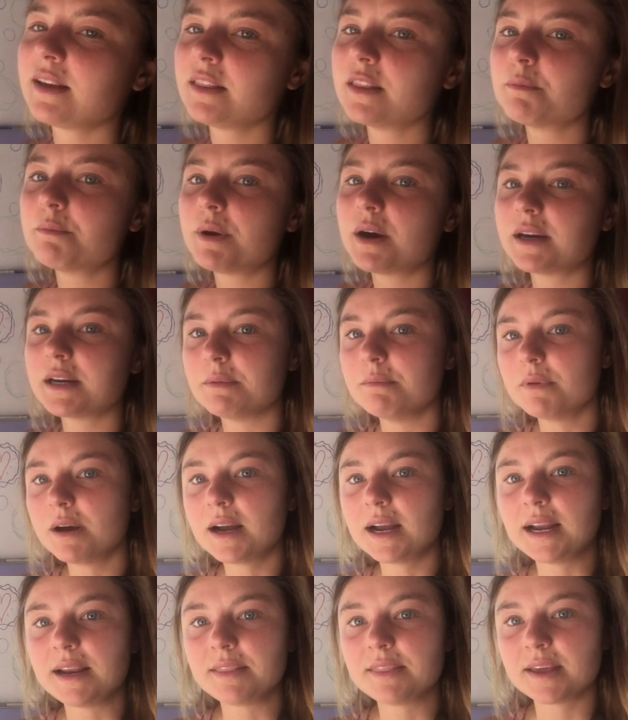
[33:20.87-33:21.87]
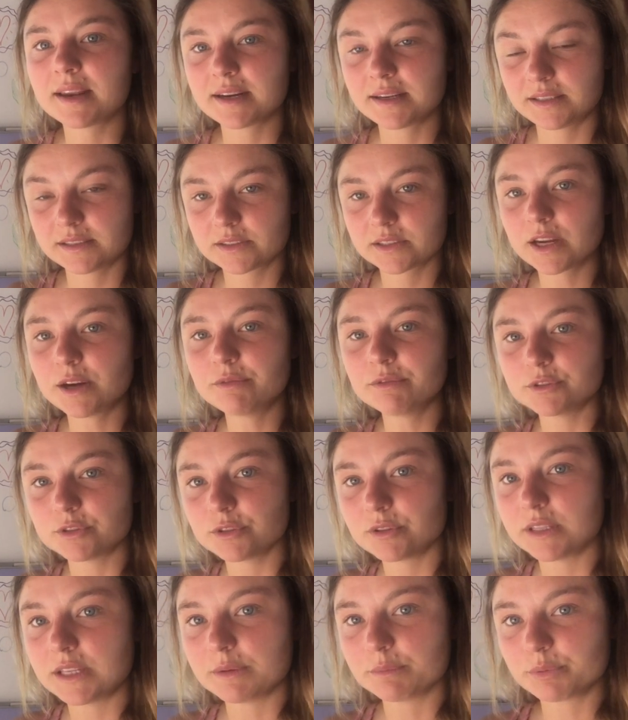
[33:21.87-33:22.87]
in the body mind that I discovered
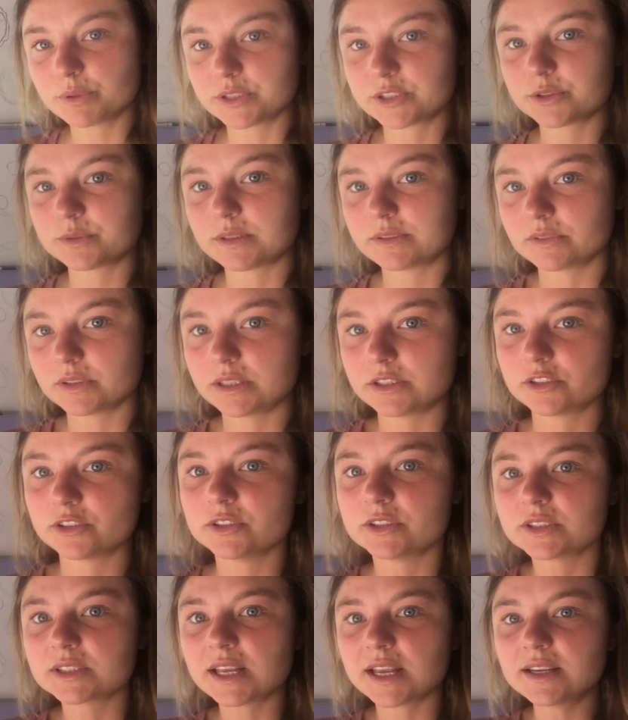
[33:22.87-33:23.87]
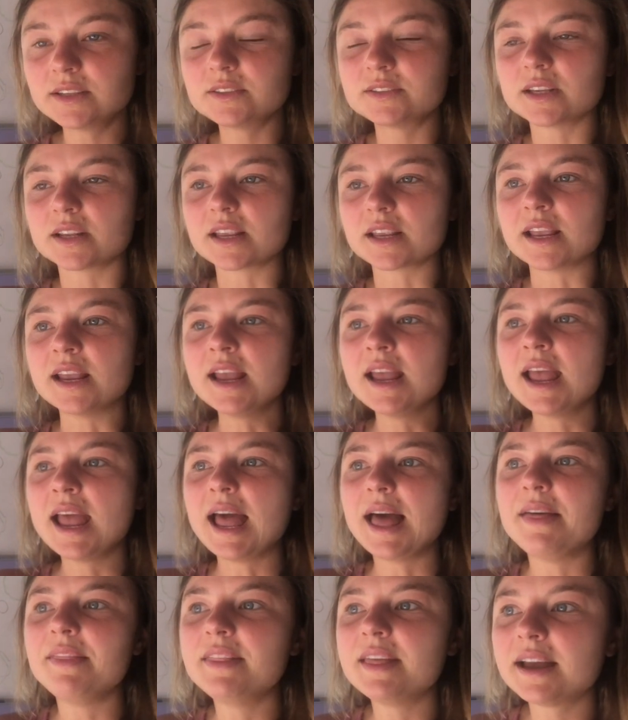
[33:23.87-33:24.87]
through the implicit revelations case study,
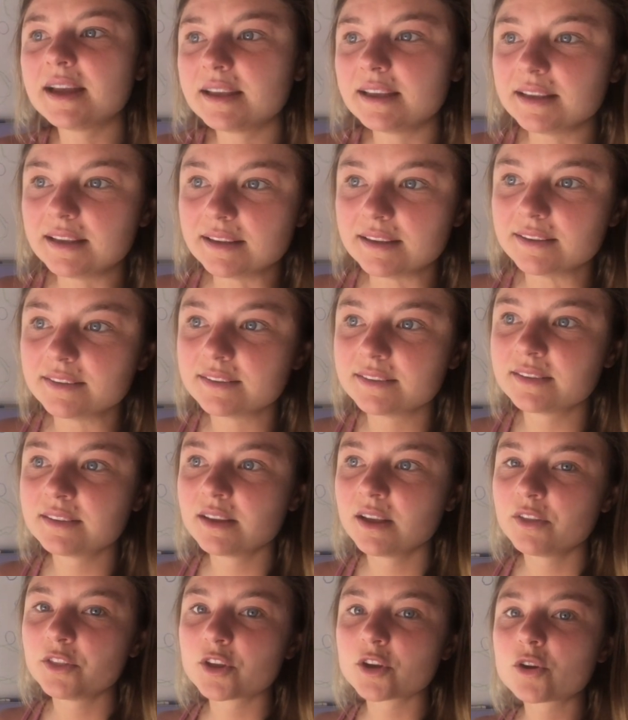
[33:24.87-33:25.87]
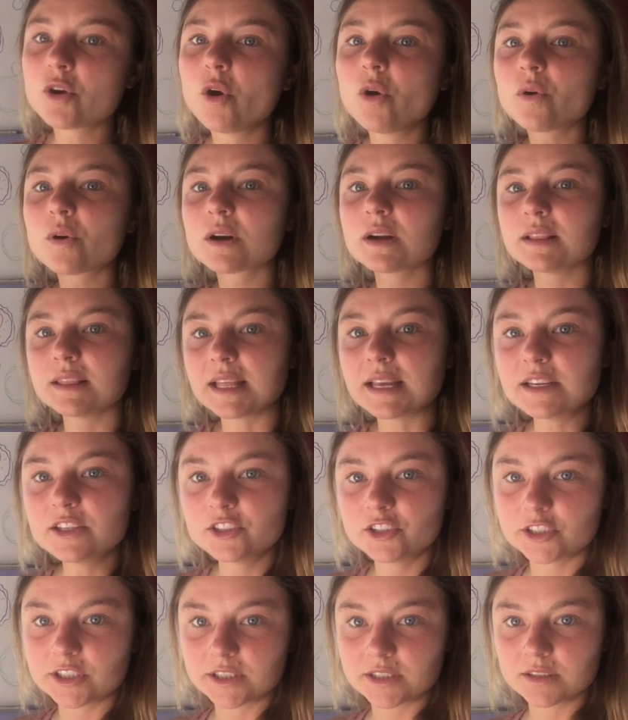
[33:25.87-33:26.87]
and that is the
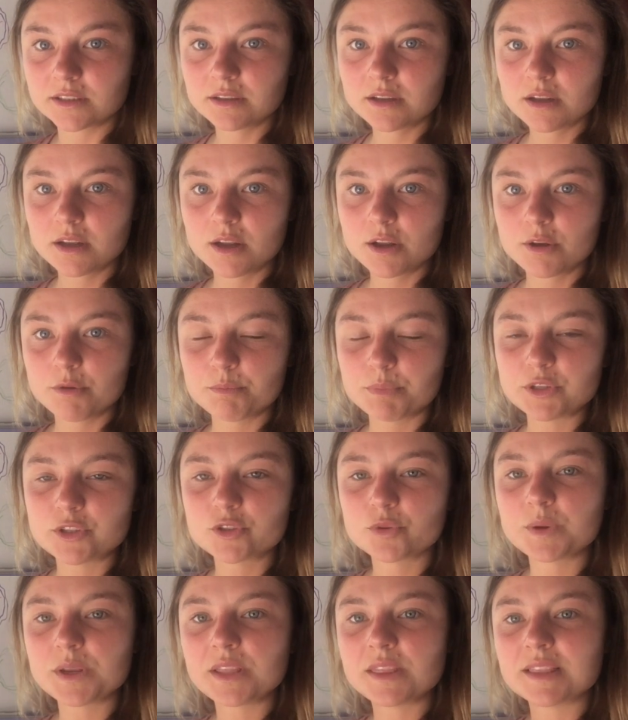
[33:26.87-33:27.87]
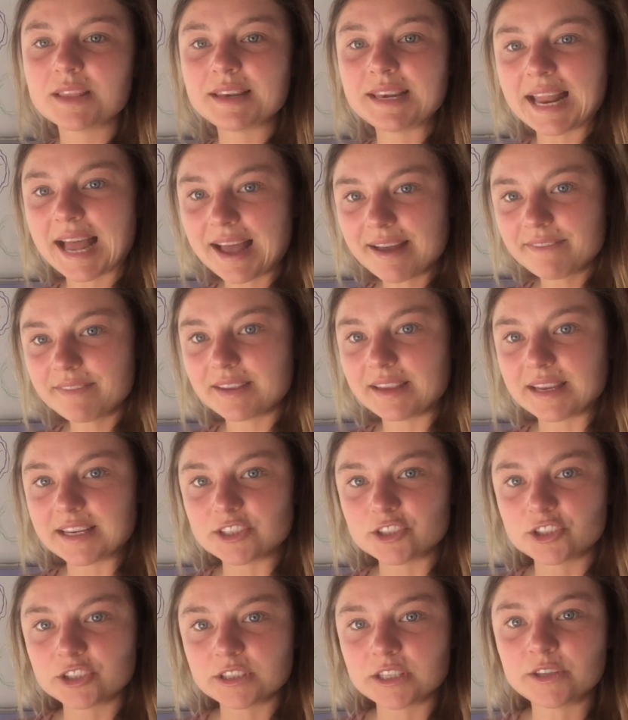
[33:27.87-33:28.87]
correlation between the
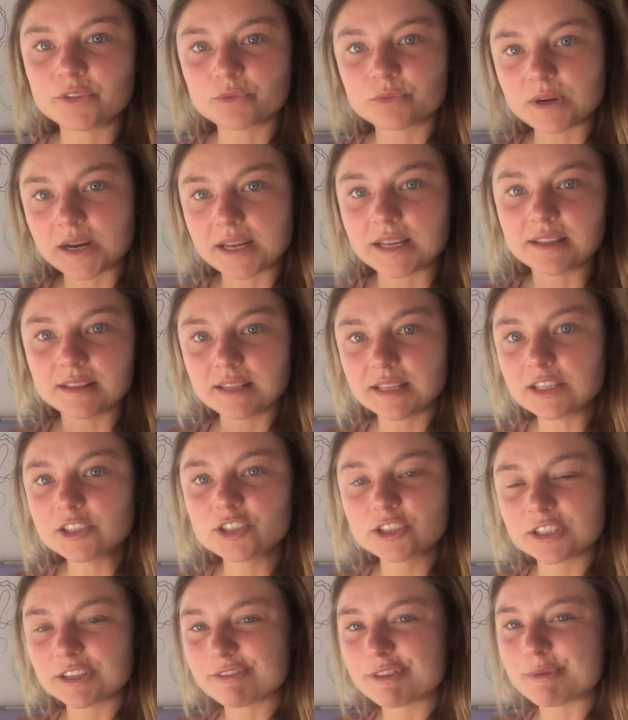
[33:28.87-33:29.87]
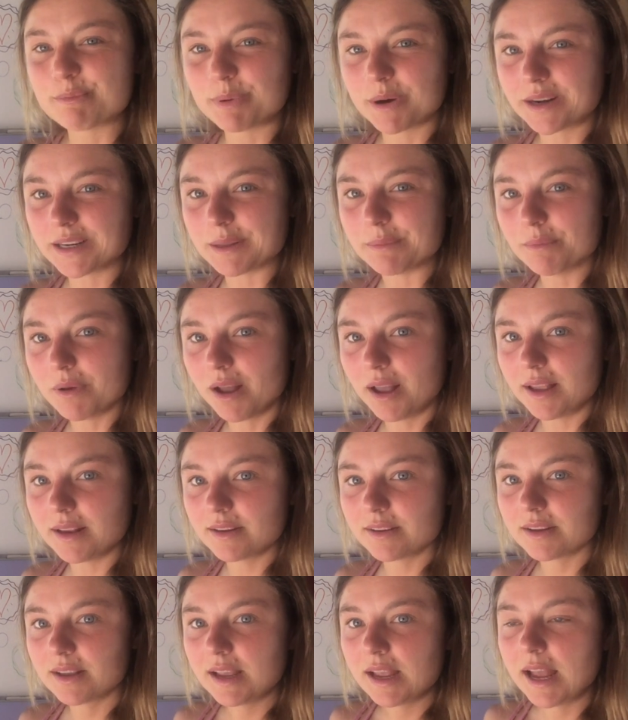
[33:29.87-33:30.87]
navigation and regulation of the body
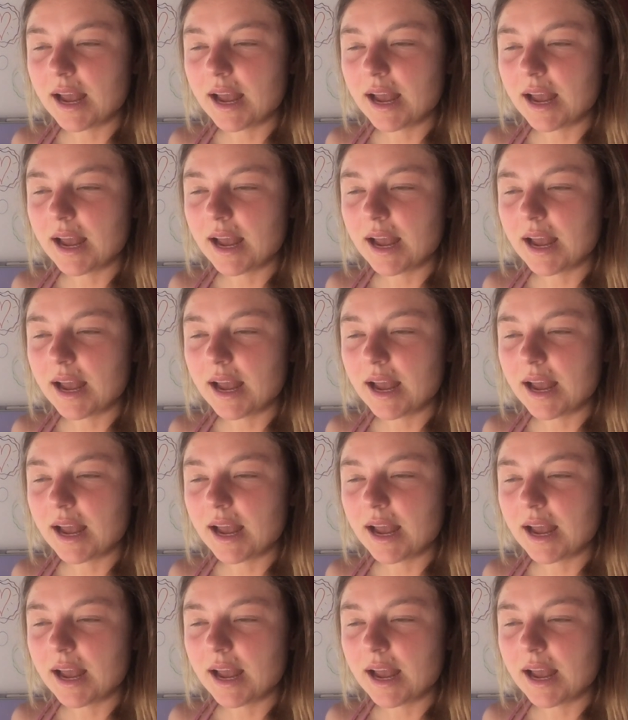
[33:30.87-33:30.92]
mind.